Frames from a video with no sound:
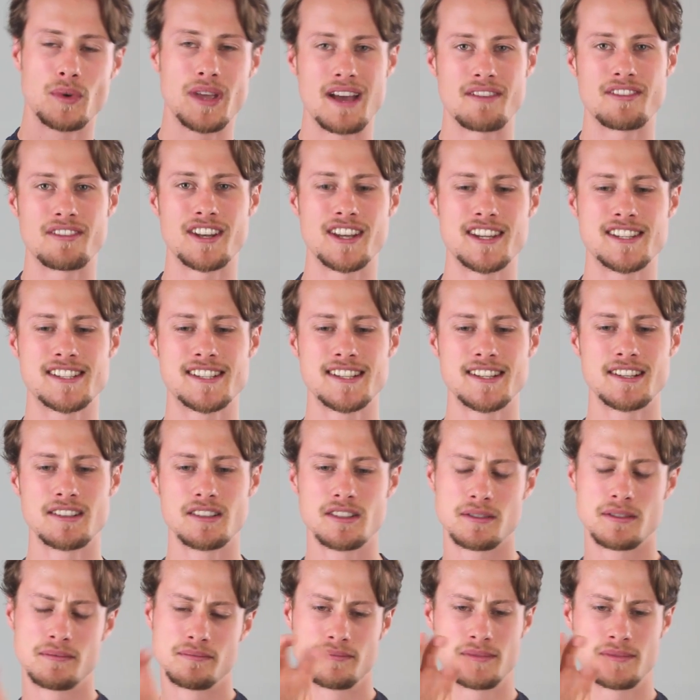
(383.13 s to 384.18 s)
we have a nice
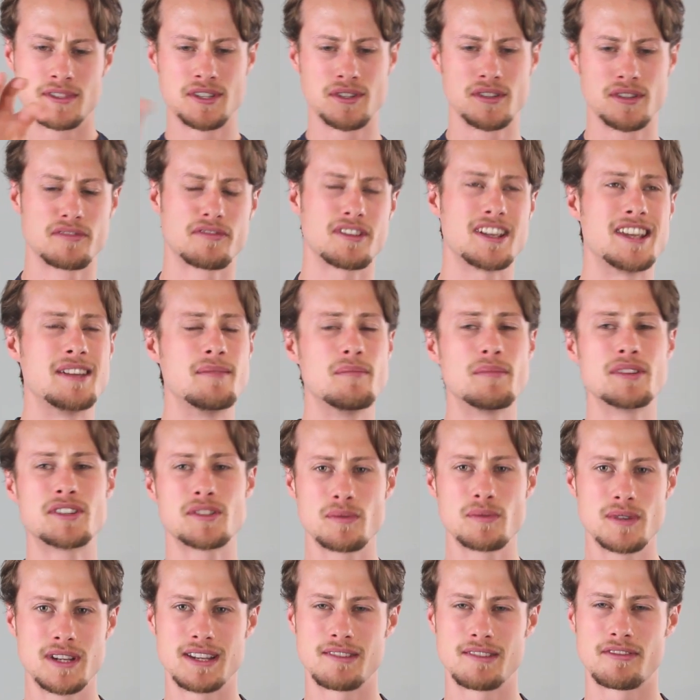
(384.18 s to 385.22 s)
little sort of
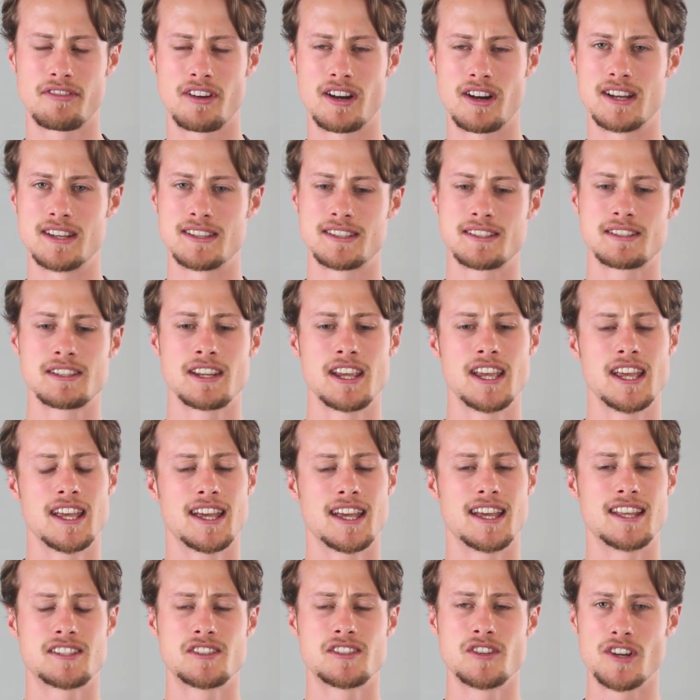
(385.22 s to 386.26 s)
in-between phrase.
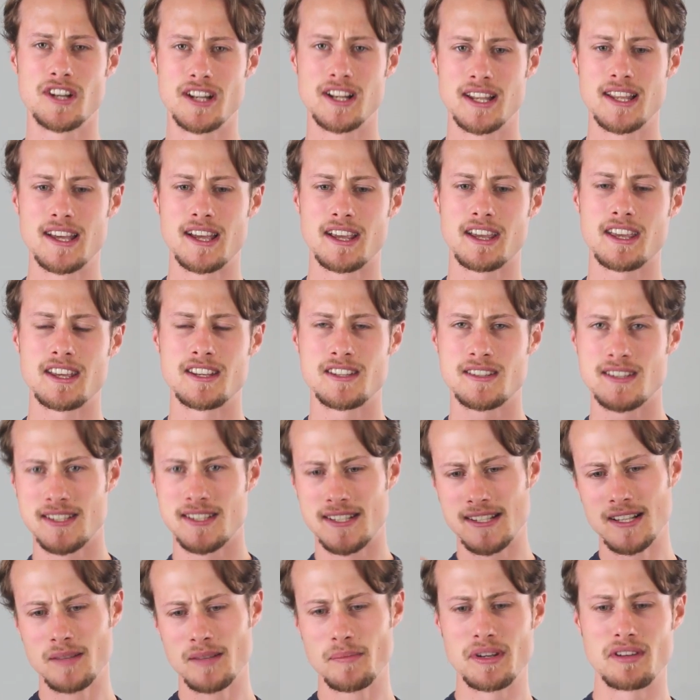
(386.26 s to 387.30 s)
It's not a lick, it's
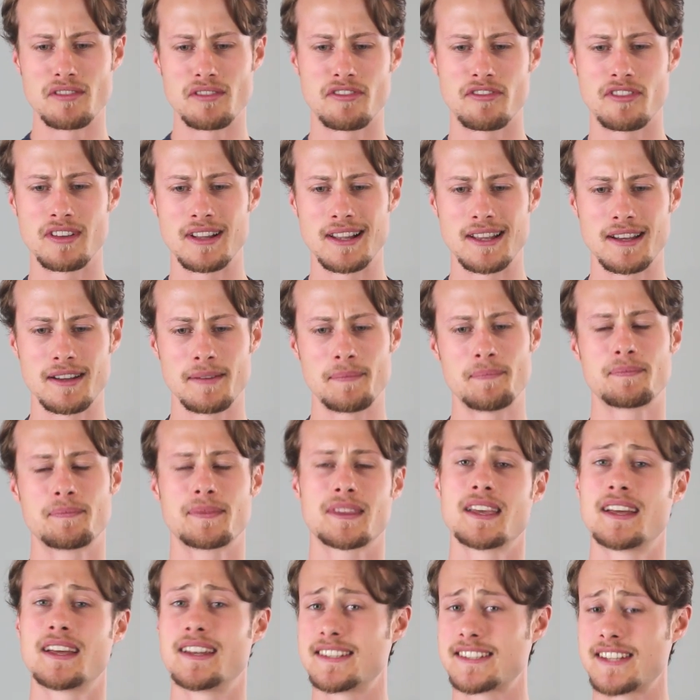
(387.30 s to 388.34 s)
just a little bit of filler,
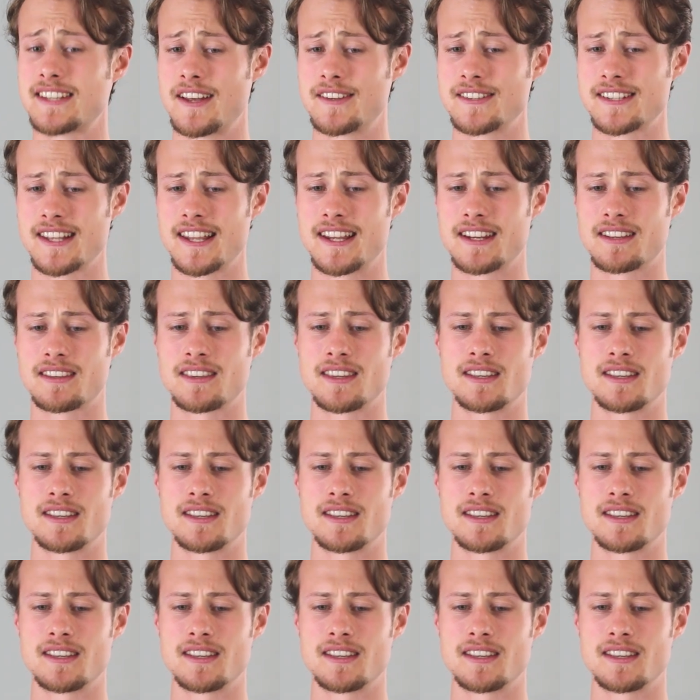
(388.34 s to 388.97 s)
and it sounds like